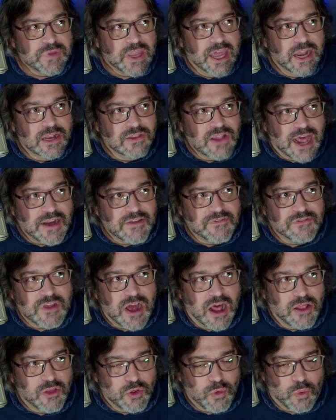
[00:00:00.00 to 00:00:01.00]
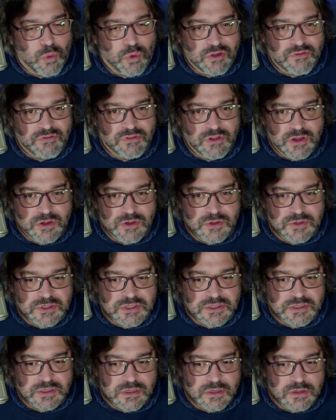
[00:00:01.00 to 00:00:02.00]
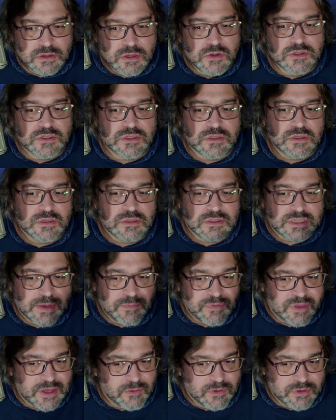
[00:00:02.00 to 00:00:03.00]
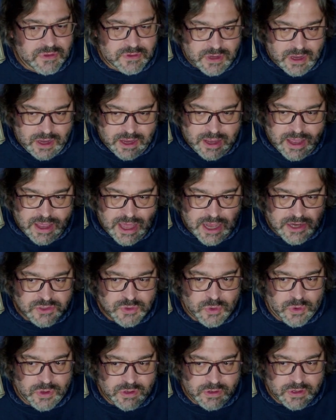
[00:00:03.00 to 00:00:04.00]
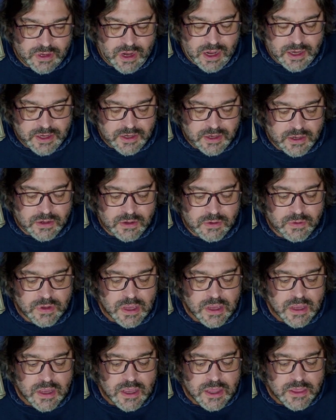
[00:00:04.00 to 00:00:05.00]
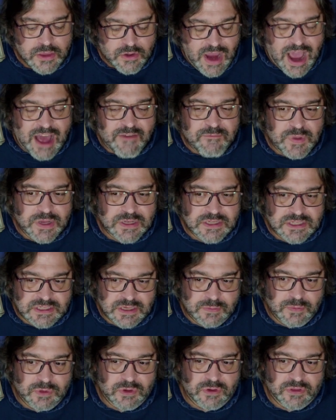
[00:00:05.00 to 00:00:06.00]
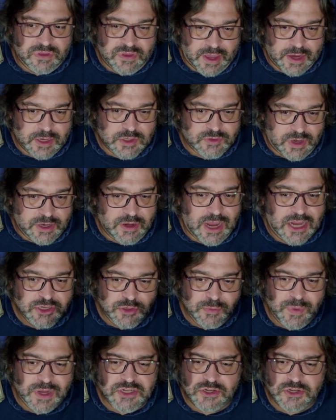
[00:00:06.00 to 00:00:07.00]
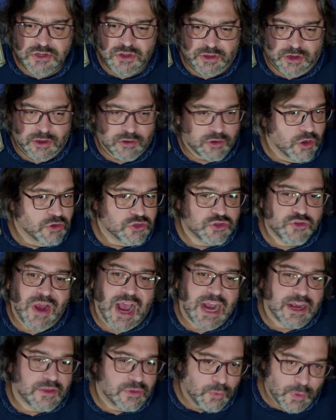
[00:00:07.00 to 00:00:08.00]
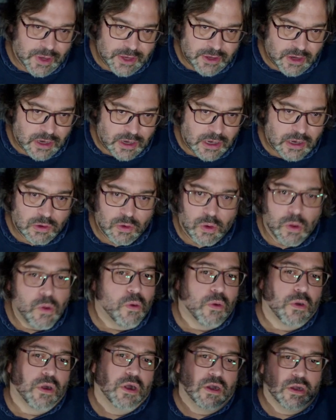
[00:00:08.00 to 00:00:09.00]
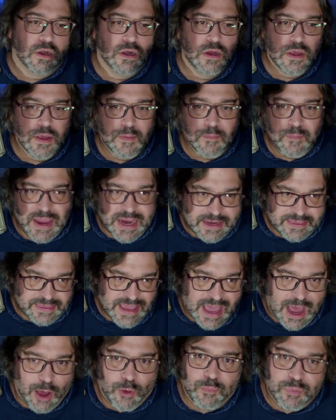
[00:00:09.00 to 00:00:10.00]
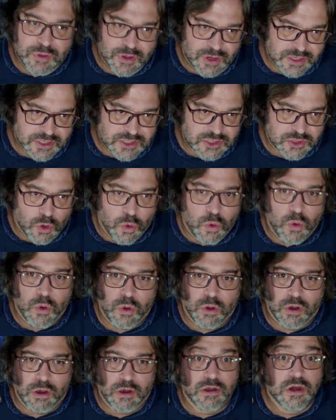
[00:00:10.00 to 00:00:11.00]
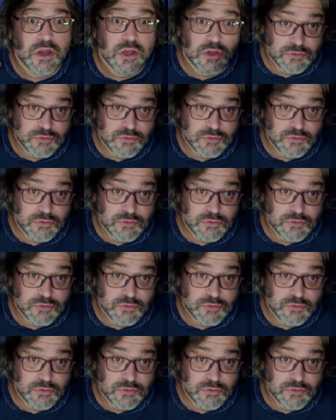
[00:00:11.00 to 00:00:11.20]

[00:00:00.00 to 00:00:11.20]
in a lot of color workflows, those same thing with editorial and audio, there have been similar things, right? As you mentioned earlier, go track the window or make the outputs, or,